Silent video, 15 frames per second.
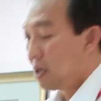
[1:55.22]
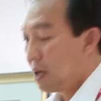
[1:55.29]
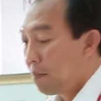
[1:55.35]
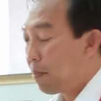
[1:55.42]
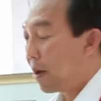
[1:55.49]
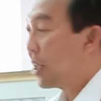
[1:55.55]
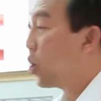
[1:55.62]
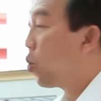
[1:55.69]

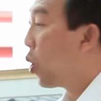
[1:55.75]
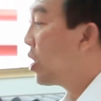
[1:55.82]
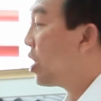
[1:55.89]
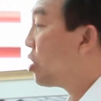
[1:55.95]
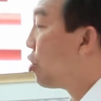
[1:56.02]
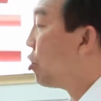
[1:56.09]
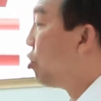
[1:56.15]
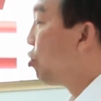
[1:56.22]
but you want
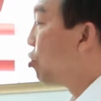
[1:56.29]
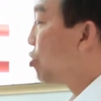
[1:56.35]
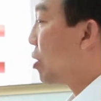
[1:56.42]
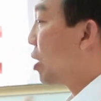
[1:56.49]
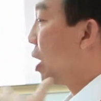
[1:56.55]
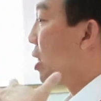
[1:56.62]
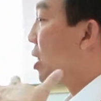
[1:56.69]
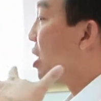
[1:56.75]
it to look
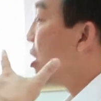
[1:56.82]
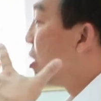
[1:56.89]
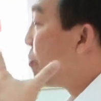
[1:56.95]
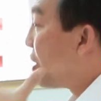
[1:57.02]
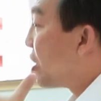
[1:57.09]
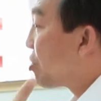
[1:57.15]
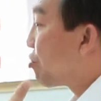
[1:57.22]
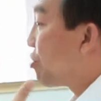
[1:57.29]
a little
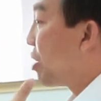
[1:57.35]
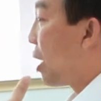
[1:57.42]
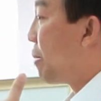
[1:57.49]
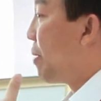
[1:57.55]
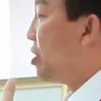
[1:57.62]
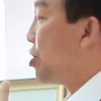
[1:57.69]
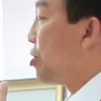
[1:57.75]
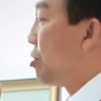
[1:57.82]
bit
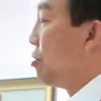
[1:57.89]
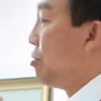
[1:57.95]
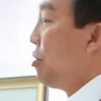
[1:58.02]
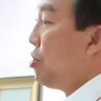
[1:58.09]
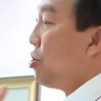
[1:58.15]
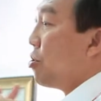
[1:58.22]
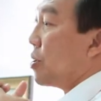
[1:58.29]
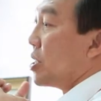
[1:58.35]
three-dimensional,
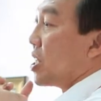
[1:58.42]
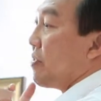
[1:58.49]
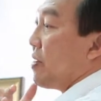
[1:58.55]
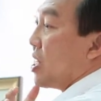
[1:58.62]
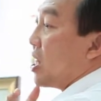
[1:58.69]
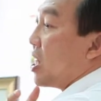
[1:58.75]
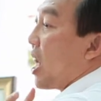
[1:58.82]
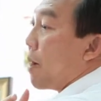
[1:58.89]
you must give
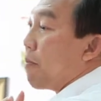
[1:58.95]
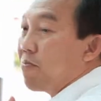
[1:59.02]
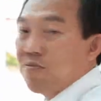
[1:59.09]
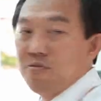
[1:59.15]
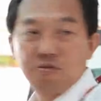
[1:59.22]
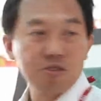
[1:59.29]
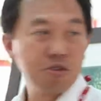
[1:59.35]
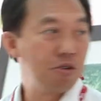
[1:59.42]
it depth.
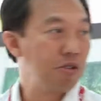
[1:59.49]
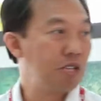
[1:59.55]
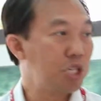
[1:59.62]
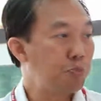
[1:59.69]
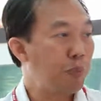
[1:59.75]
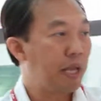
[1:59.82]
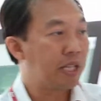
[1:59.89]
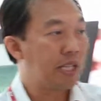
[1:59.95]
So
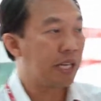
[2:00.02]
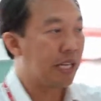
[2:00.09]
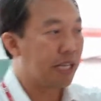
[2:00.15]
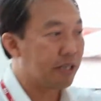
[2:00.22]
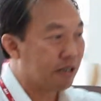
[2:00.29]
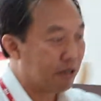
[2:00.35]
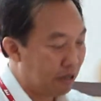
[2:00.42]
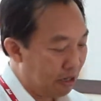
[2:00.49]
this painting
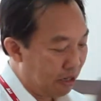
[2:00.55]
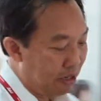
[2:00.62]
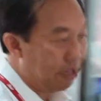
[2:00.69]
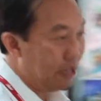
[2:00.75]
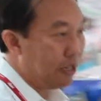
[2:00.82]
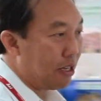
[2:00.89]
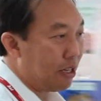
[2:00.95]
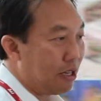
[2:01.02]
here,
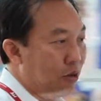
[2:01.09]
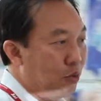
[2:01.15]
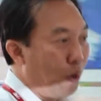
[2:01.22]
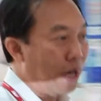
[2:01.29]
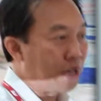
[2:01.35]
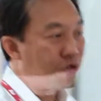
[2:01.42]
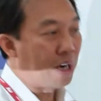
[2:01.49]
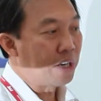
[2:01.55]

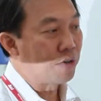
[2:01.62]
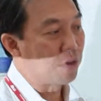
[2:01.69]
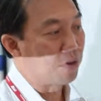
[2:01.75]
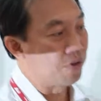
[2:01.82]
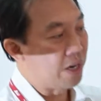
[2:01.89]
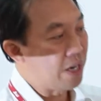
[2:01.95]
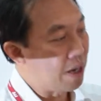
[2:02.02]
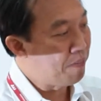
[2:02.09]
I try to
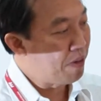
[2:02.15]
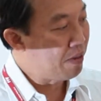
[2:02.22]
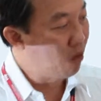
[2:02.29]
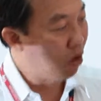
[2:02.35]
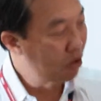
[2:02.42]
create a bit more